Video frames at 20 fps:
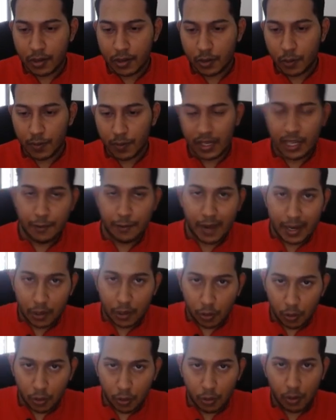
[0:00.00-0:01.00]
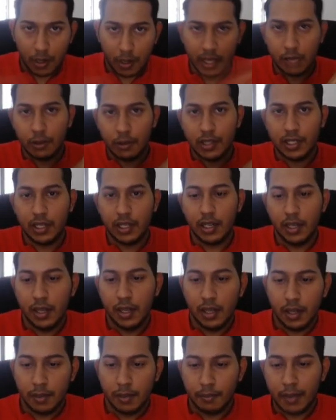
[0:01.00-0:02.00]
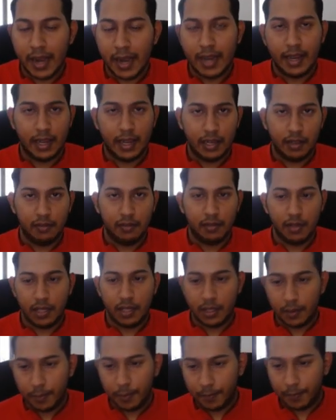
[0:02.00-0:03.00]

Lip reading: So we divide the whole equation by -3.